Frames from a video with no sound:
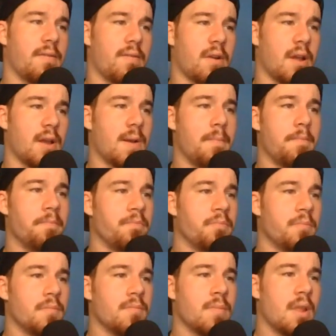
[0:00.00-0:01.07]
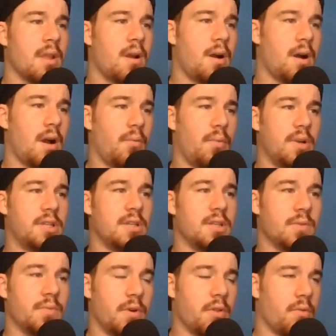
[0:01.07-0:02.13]
for him, which
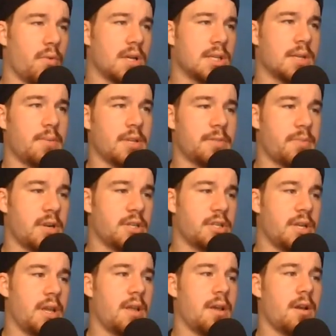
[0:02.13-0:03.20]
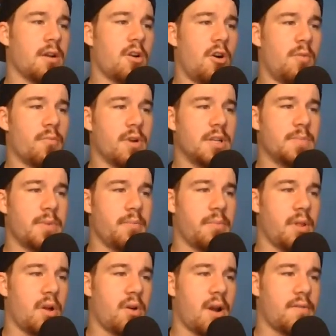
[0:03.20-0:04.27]
is one of the worst on my spreadsheet. Comrie's been
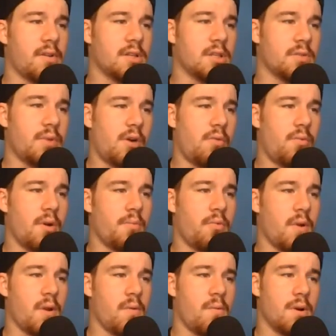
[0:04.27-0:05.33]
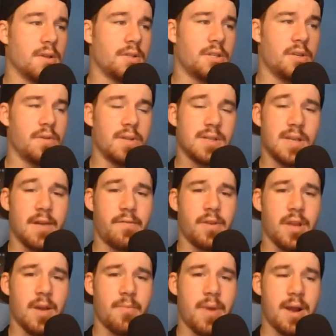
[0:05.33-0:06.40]
below average as well, 1.12. He's
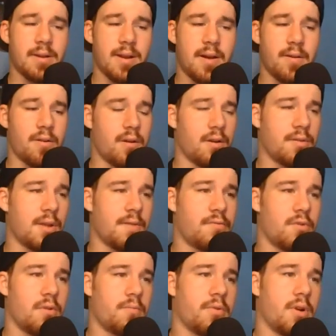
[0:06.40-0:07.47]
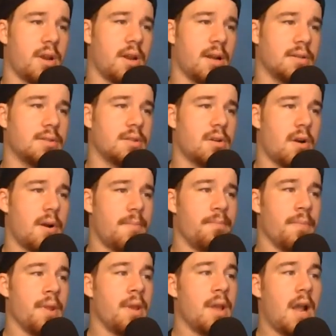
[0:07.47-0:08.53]
definitely come back down to earth after a pretty nice start.
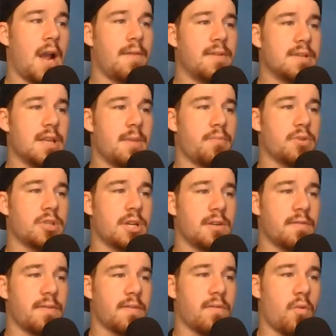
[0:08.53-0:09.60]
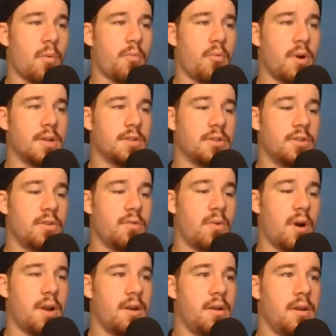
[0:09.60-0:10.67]
I have this game projected for
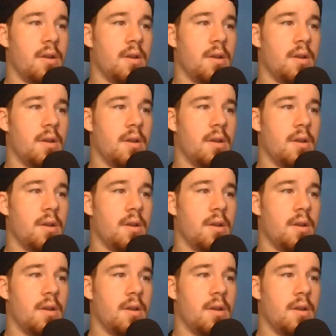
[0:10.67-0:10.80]
4.21